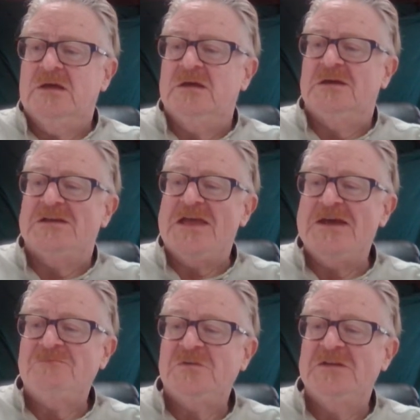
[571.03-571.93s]

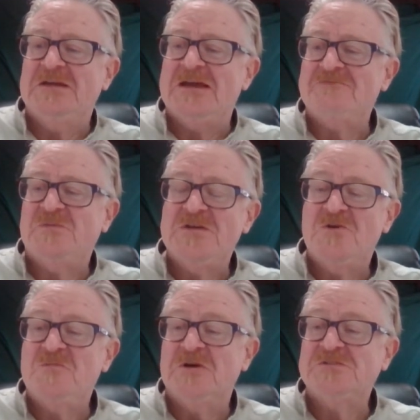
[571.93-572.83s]

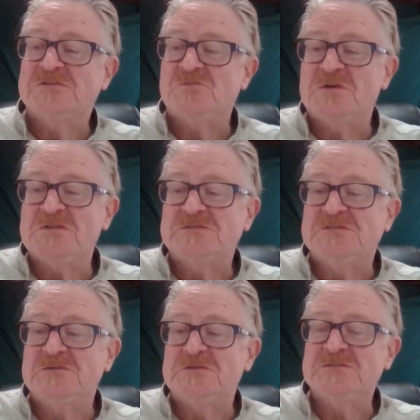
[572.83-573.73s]
Amphinomos is one of the
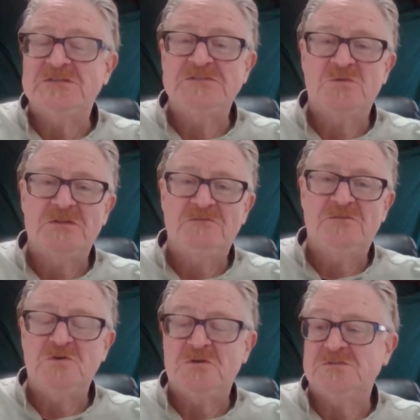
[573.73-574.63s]
suitors. He's one of the
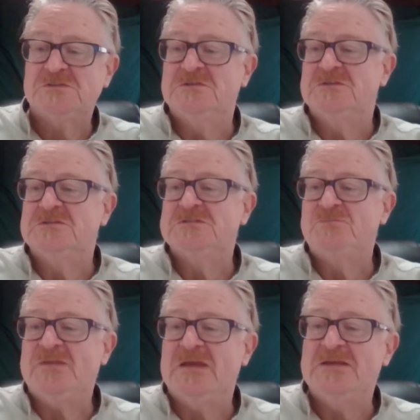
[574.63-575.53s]
vocal suitors,
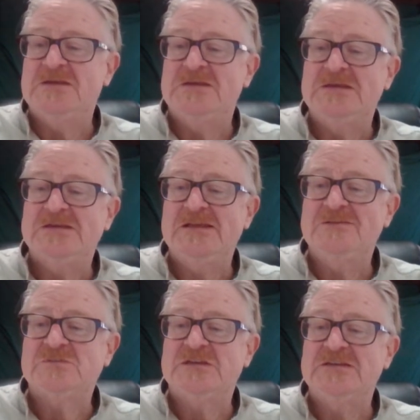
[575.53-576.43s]
and he
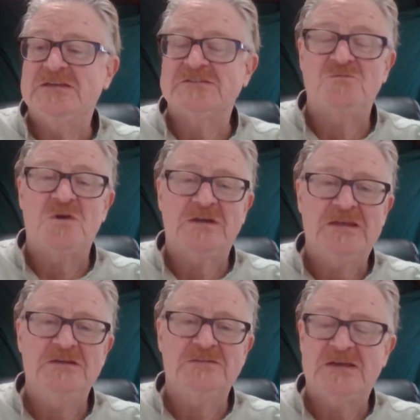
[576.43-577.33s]
claims that he doesn't want to
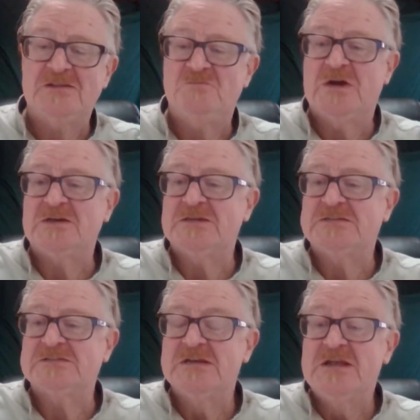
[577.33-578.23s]
kill
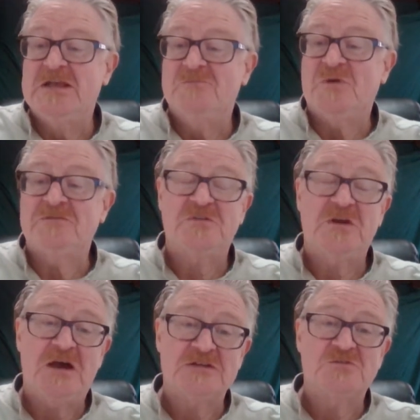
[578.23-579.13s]
Telemachus, but if
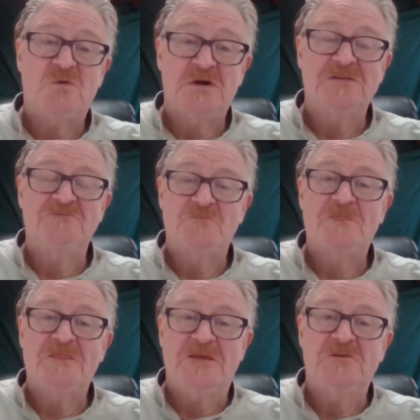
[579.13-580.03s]
the gods want,
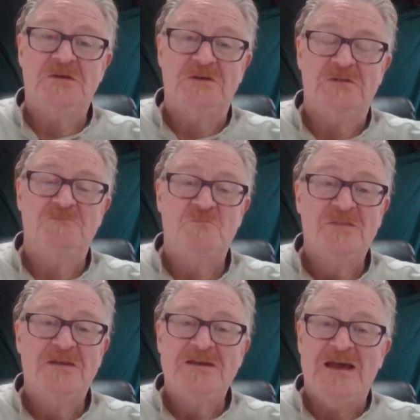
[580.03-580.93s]
he'll kill
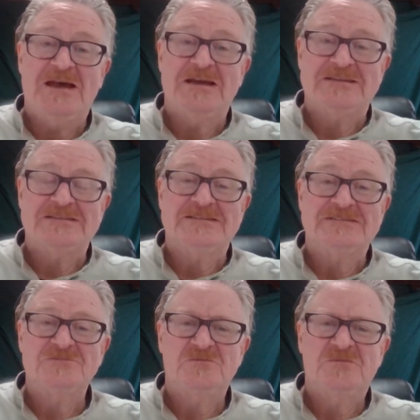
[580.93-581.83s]
him.
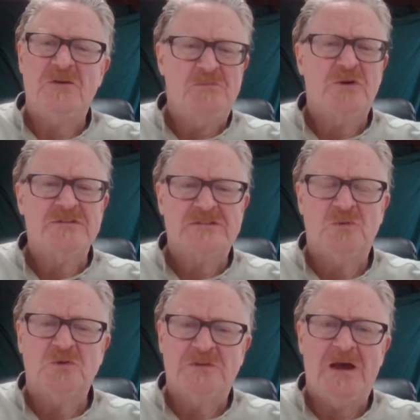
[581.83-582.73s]
Very
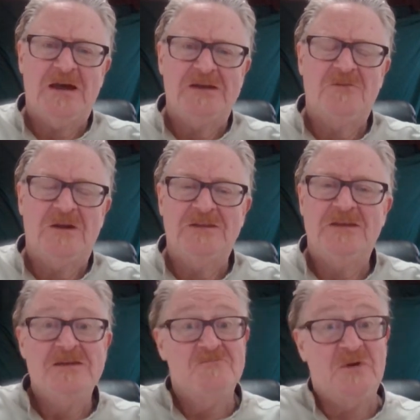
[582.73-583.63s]
principled guy, right?
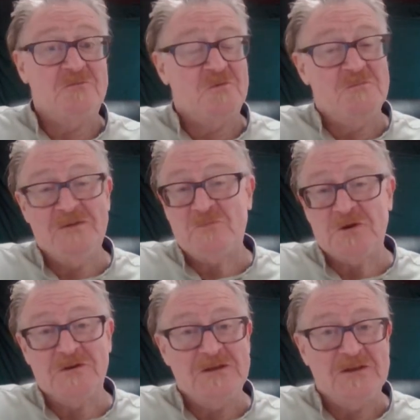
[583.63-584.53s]
But
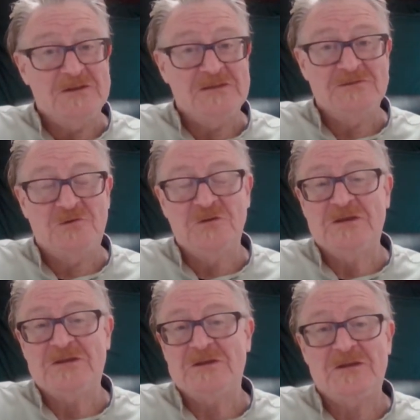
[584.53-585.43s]
remember, in
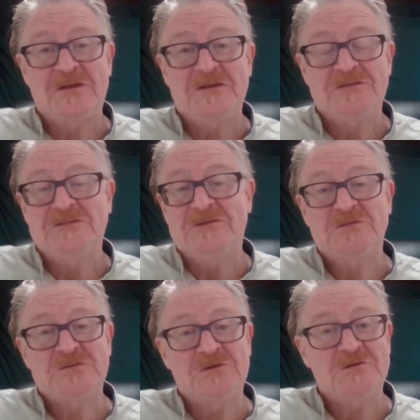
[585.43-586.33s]
Greek
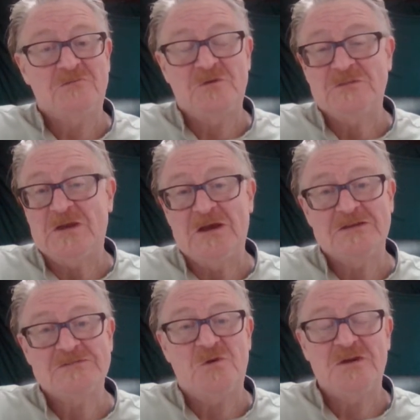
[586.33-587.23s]
literature, what the
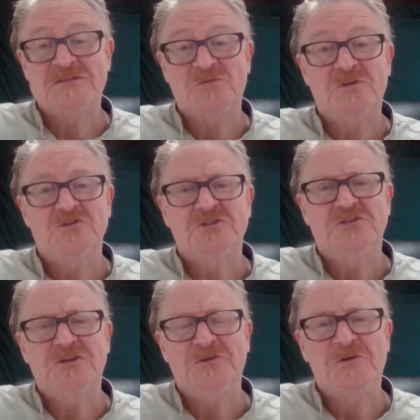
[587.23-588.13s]
gods want is what you
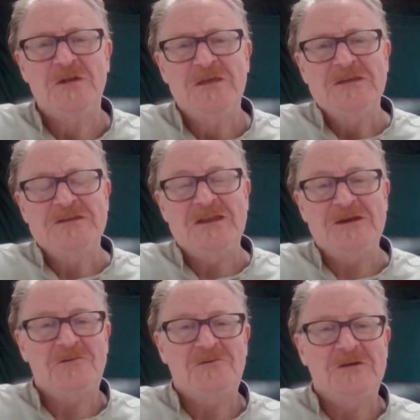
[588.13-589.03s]
should do.
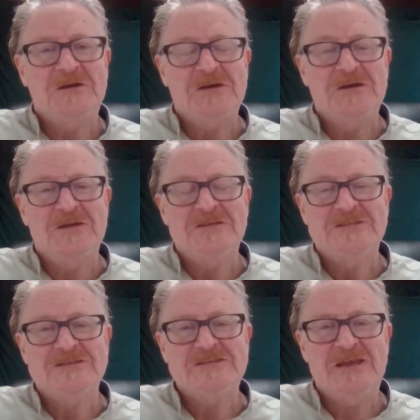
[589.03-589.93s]
Now,
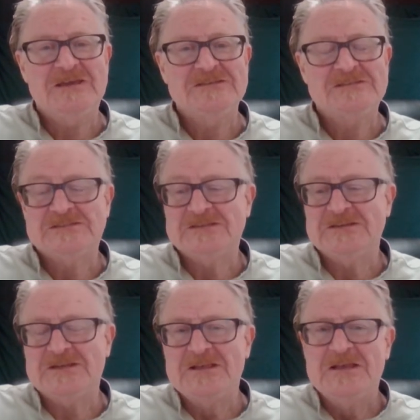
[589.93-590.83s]
in this case,
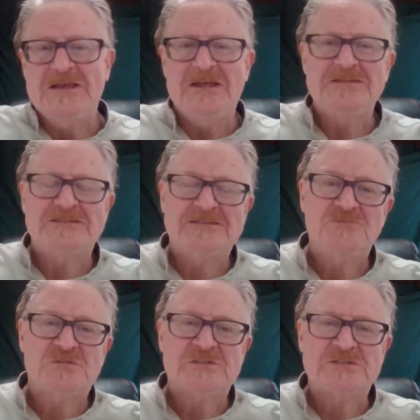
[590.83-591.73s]
it
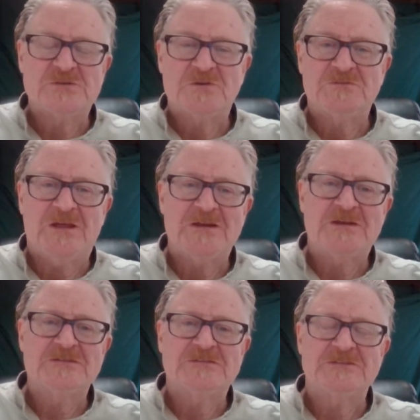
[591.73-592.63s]
seems sort of
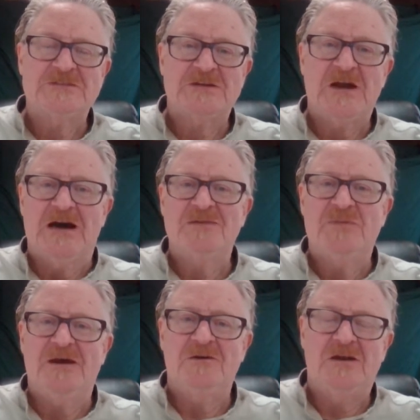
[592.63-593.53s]
like just a
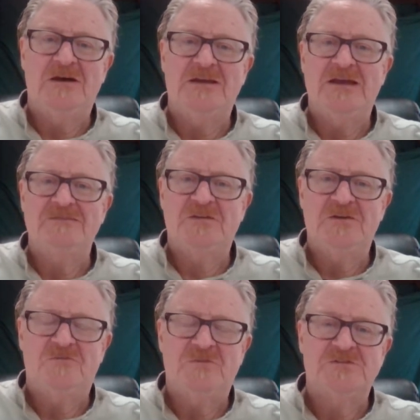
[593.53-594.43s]
cop out on
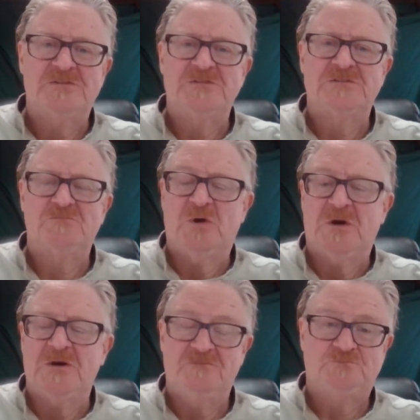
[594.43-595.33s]
Amphinomos's
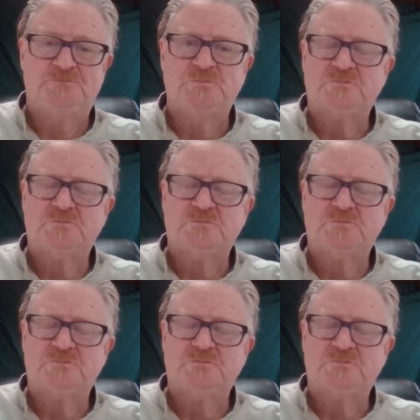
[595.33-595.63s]
part.